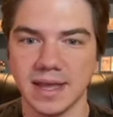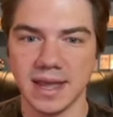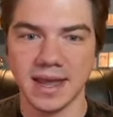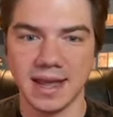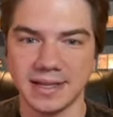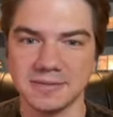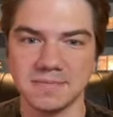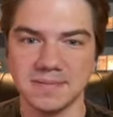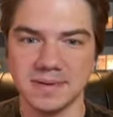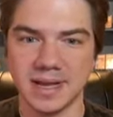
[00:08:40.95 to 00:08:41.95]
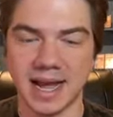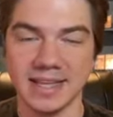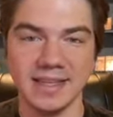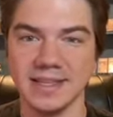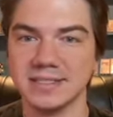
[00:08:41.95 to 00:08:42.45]
And
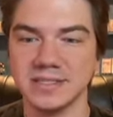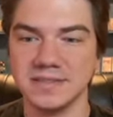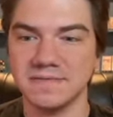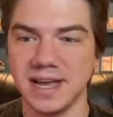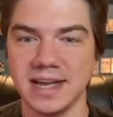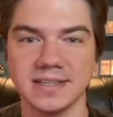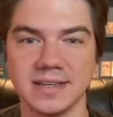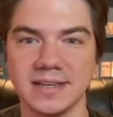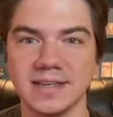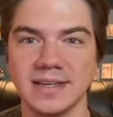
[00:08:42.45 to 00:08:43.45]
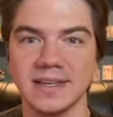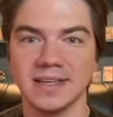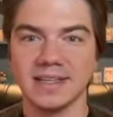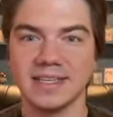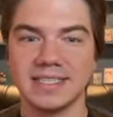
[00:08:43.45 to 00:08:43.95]
I think that's just a fact.
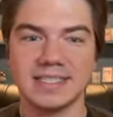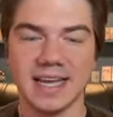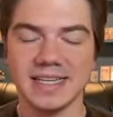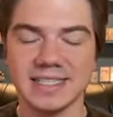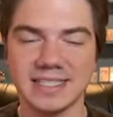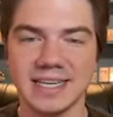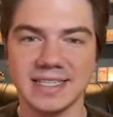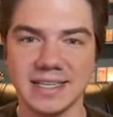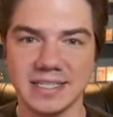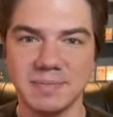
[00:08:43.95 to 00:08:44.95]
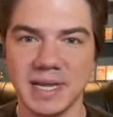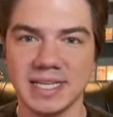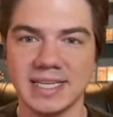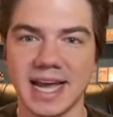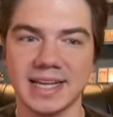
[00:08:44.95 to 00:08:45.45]
This is a six
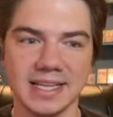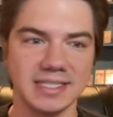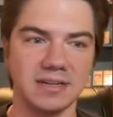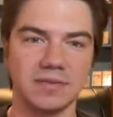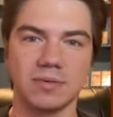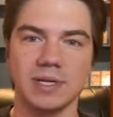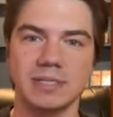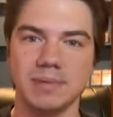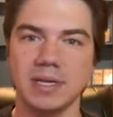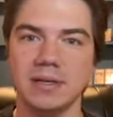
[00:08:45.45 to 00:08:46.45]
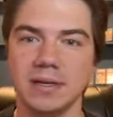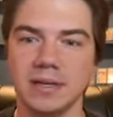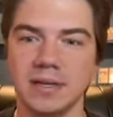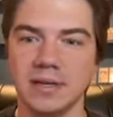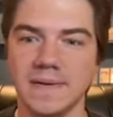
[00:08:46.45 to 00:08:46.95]
speed attack instead of three speed.
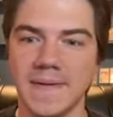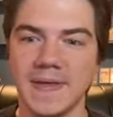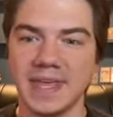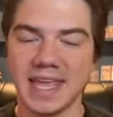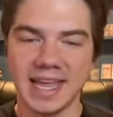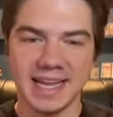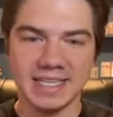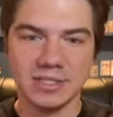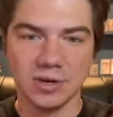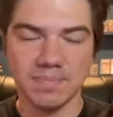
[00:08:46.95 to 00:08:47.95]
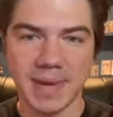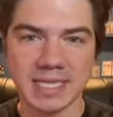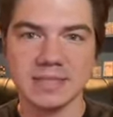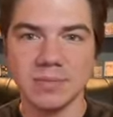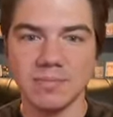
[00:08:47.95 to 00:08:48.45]
It is your
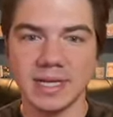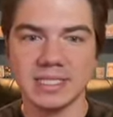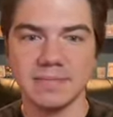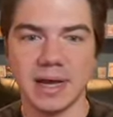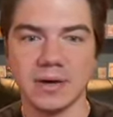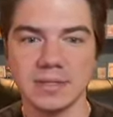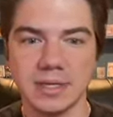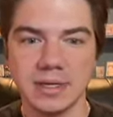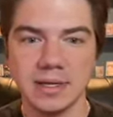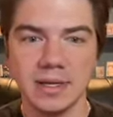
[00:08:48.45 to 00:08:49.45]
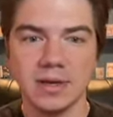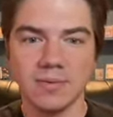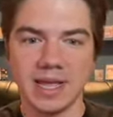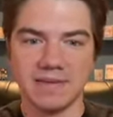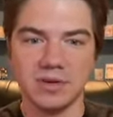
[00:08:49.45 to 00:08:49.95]
best momentum out.
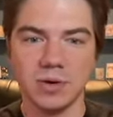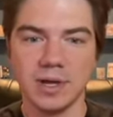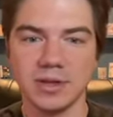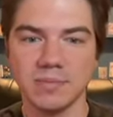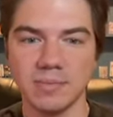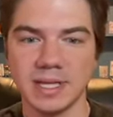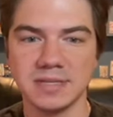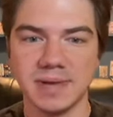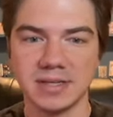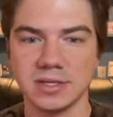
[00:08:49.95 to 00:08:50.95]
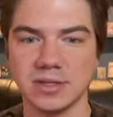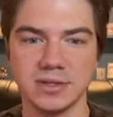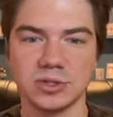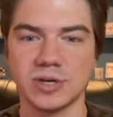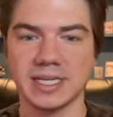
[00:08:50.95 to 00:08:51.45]
We have no other momentum outs other
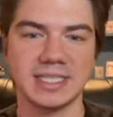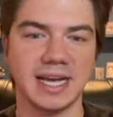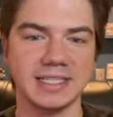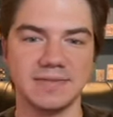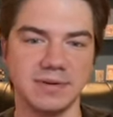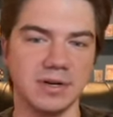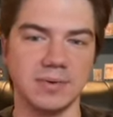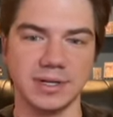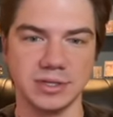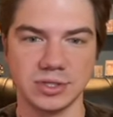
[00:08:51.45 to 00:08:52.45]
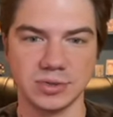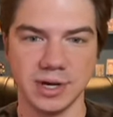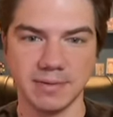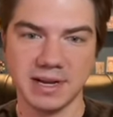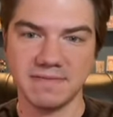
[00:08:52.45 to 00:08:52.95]
than Trace Eyes if we don't want to
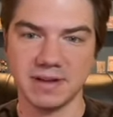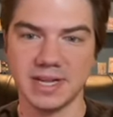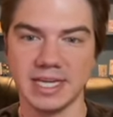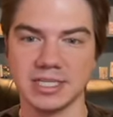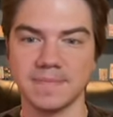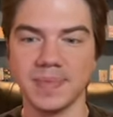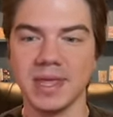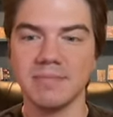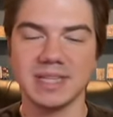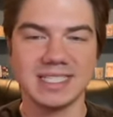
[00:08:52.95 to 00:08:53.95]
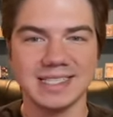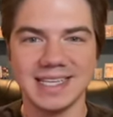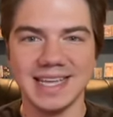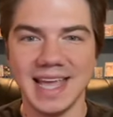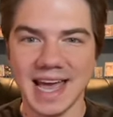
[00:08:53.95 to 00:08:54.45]
destroy a ready foundation. But this
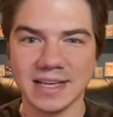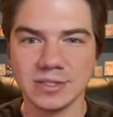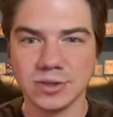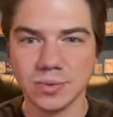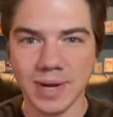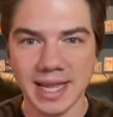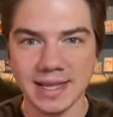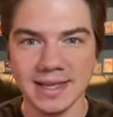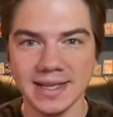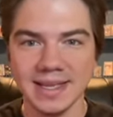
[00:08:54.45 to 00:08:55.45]
is EX3.